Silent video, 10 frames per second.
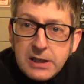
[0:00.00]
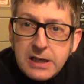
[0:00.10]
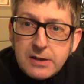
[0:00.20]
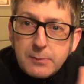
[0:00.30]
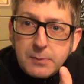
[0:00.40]

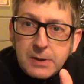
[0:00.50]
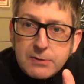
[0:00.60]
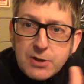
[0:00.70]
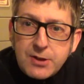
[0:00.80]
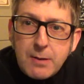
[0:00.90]
Give
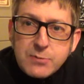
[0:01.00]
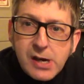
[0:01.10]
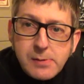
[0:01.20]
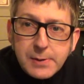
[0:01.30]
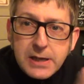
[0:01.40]
us a thumbs
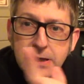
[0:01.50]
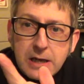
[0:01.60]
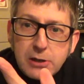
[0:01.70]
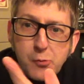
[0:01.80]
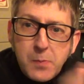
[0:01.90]
up. Hit
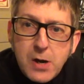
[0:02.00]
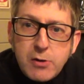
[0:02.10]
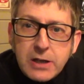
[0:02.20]
that little bell.